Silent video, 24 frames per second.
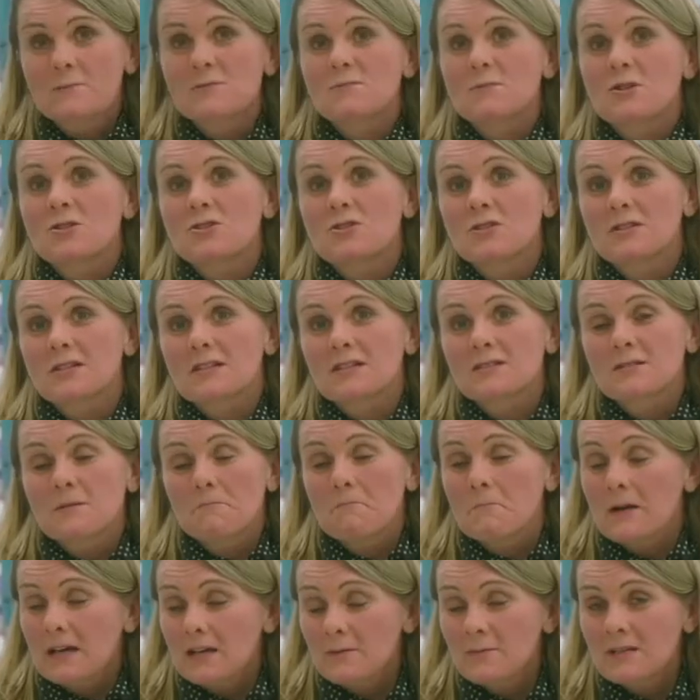specialized in
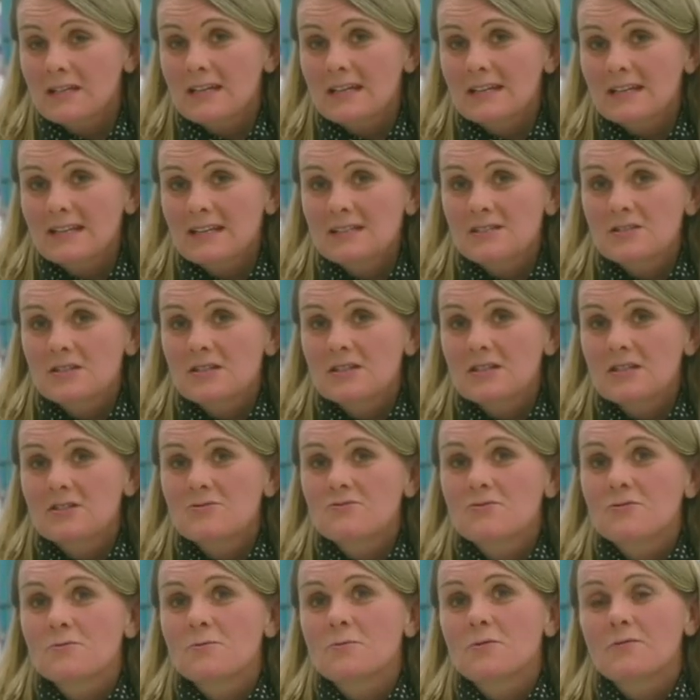biomechanics and
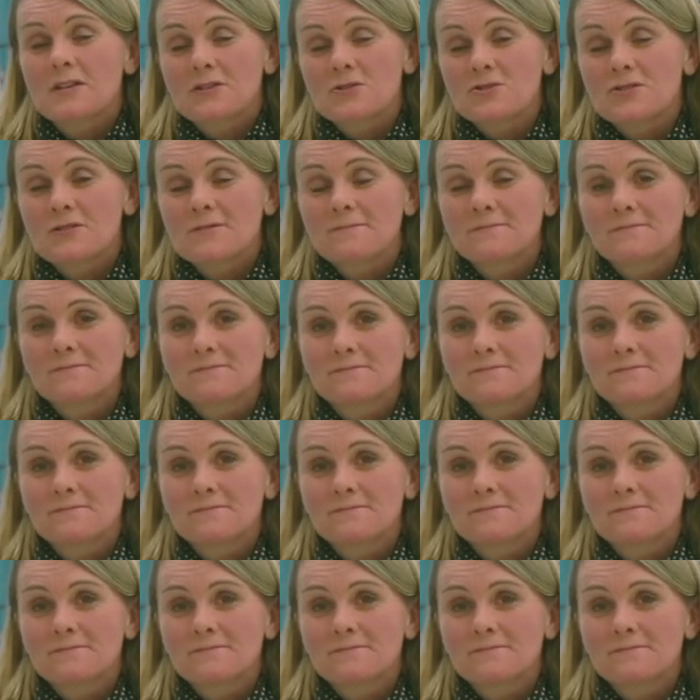injury prevention.